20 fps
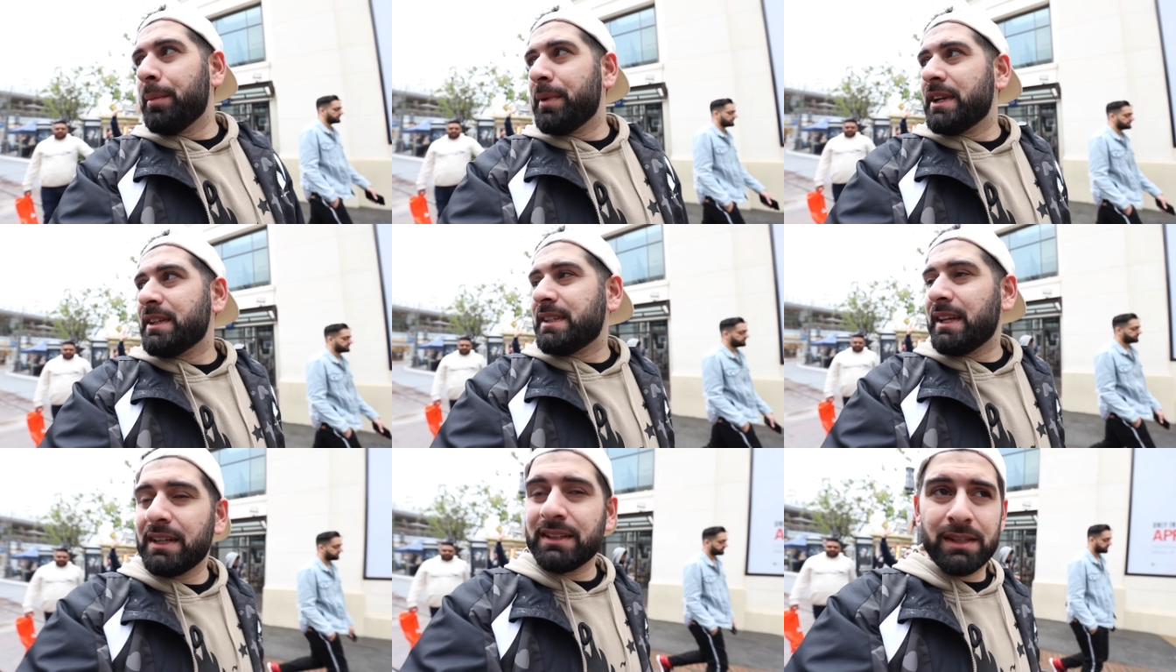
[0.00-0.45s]
I'm
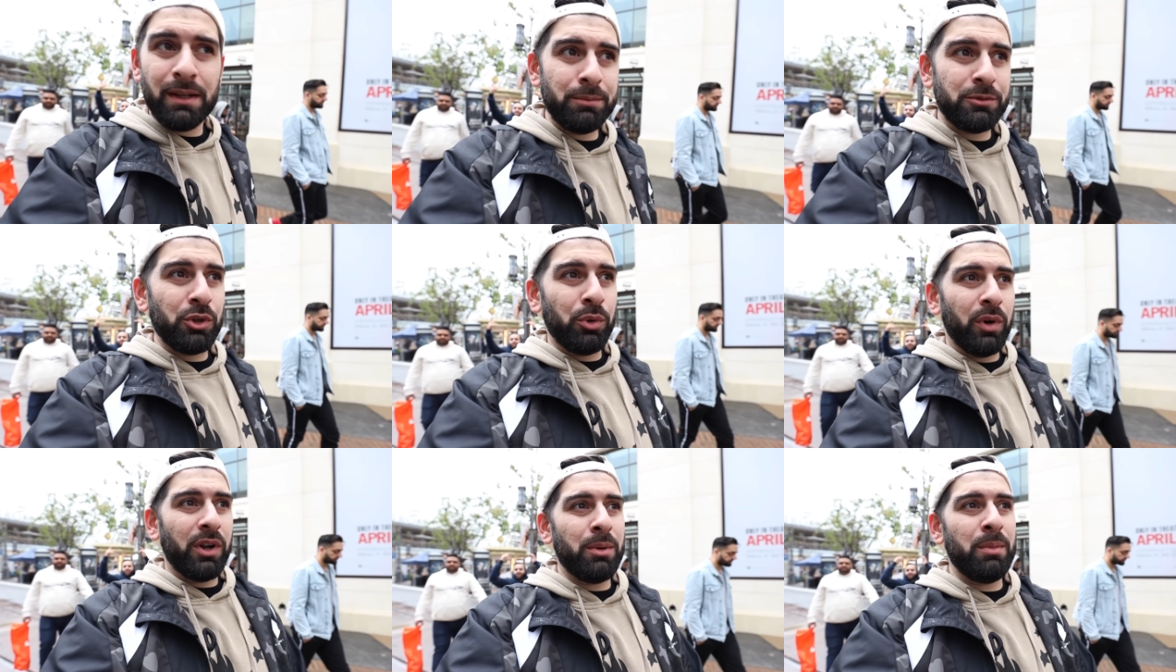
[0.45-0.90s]
gonna take them
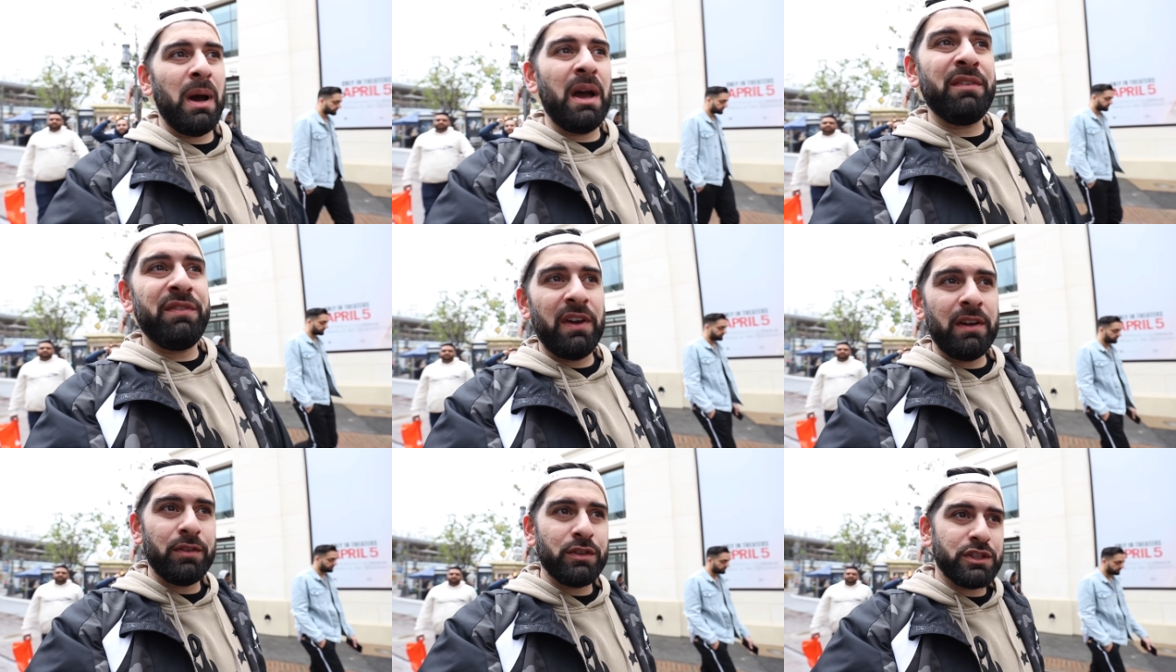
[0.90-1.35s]
to one of my
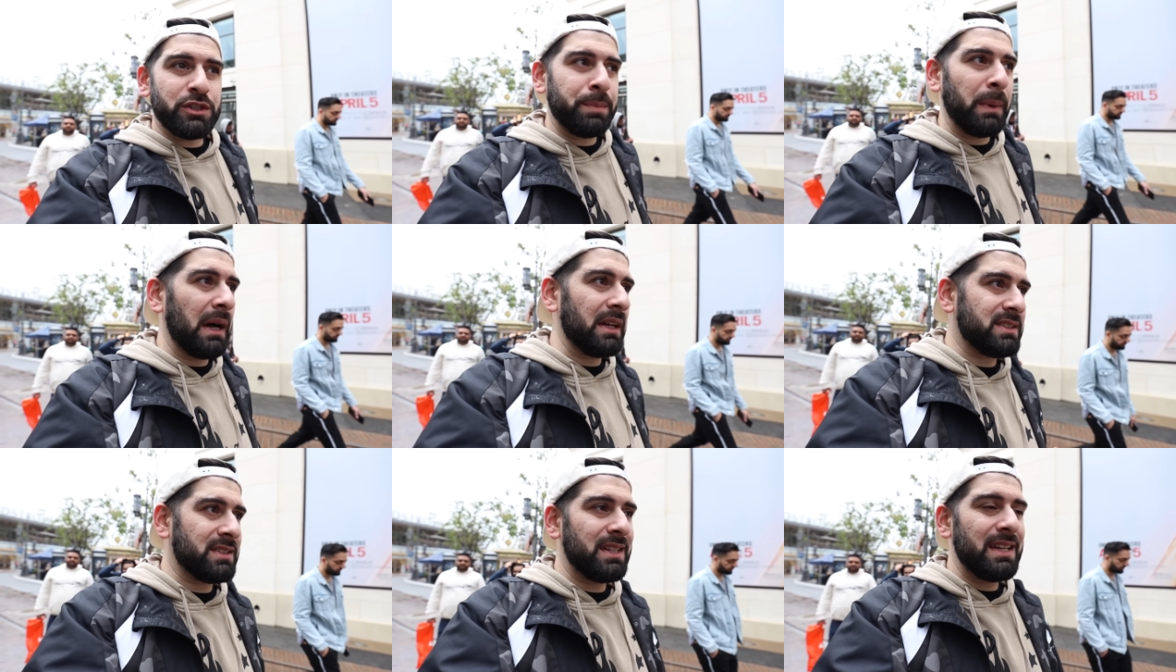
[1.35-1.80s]
favorite
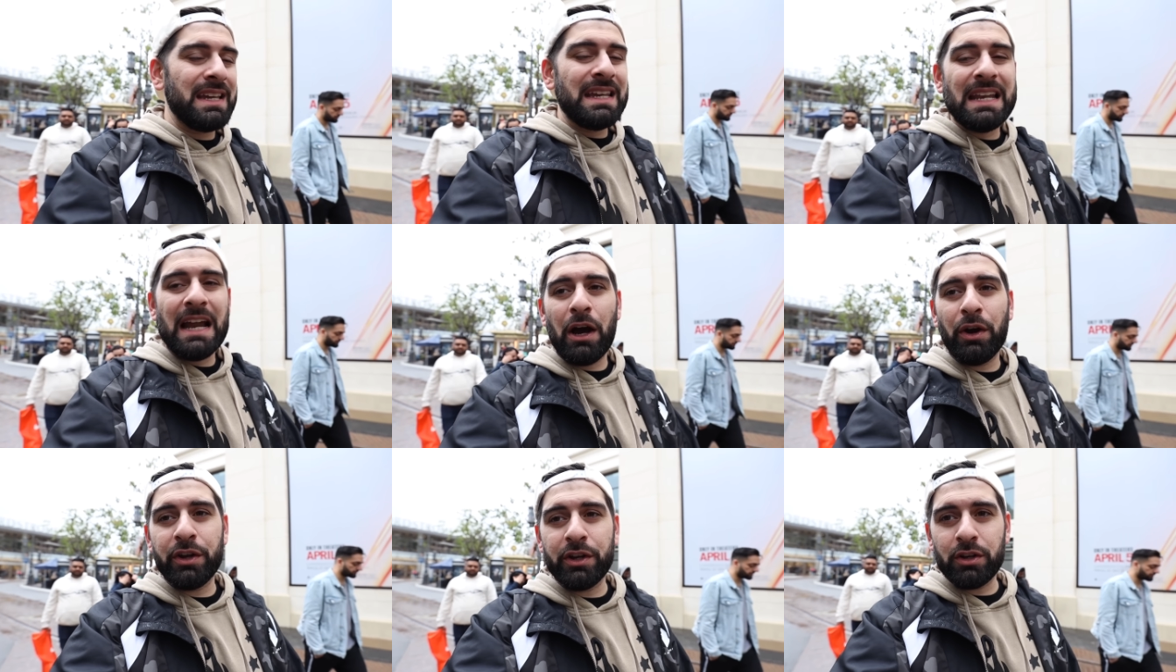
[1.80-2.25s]
spots to
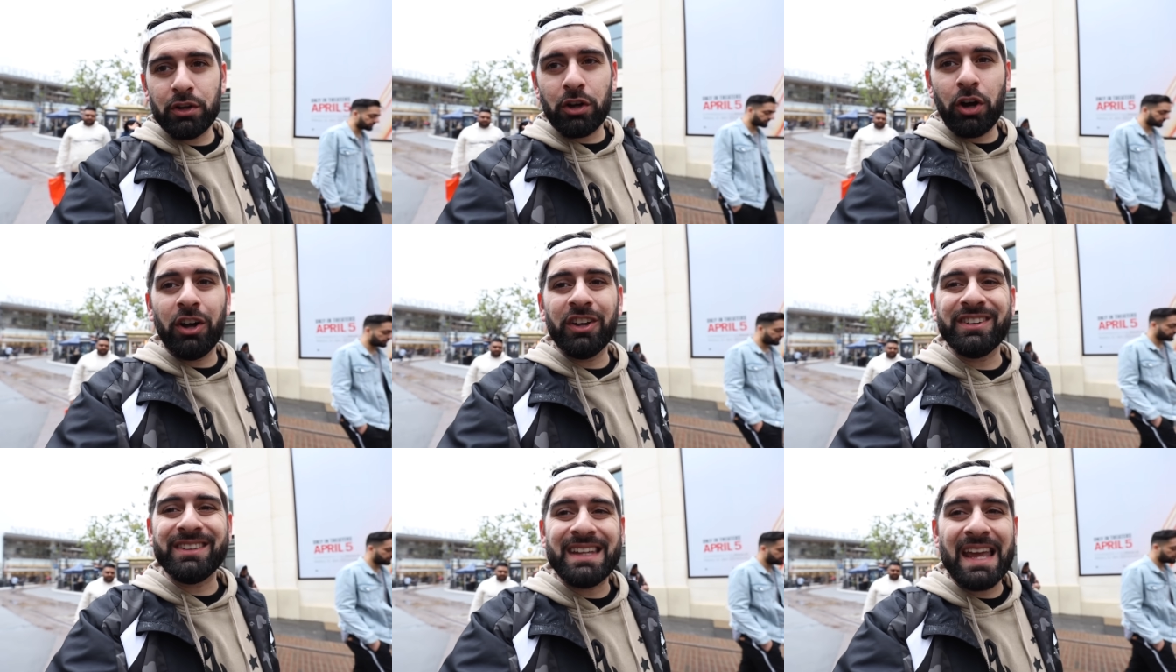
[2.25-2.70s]
eat out here
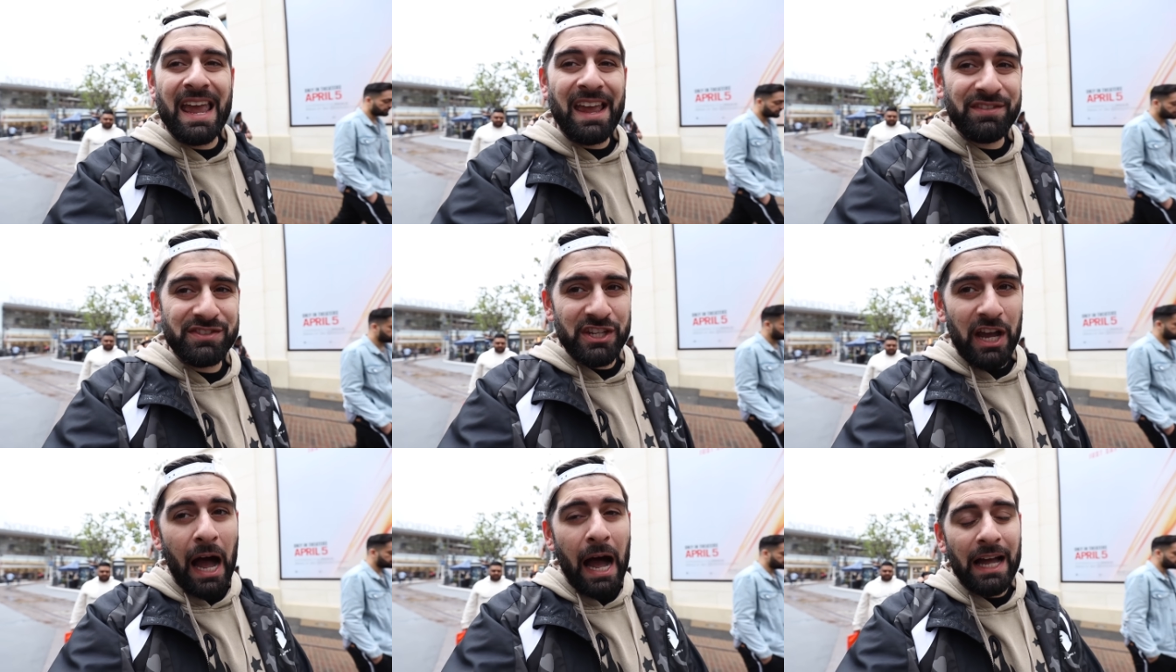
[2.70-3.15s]
called
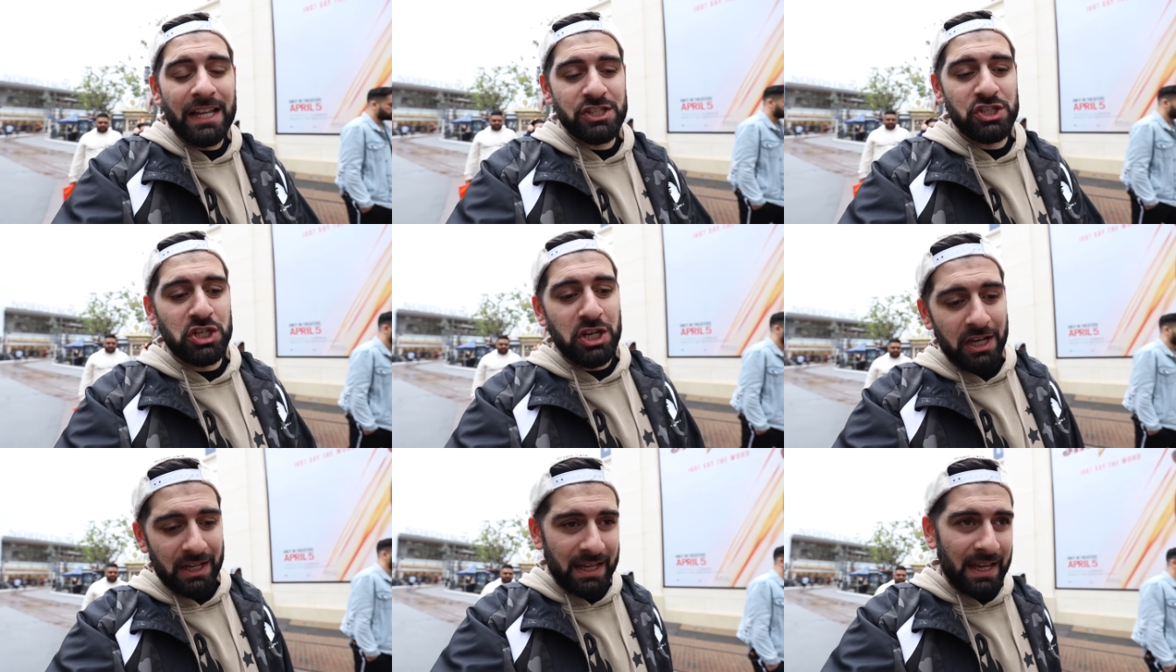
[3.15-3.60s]
Dave's Hot
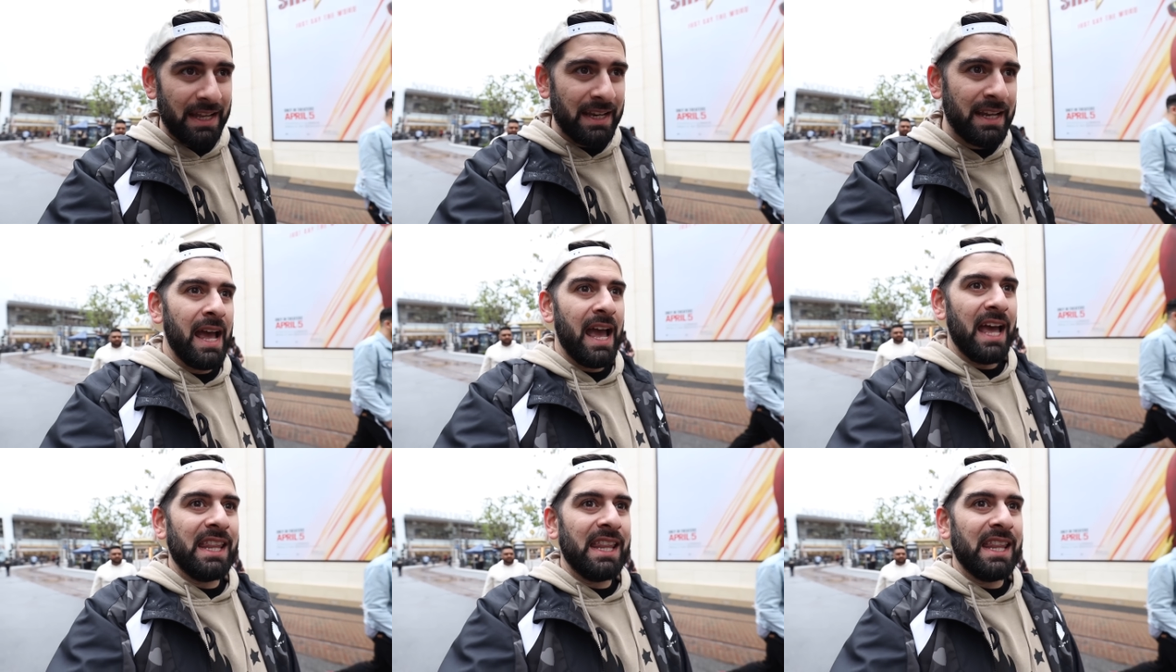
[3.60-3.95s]
Chicken,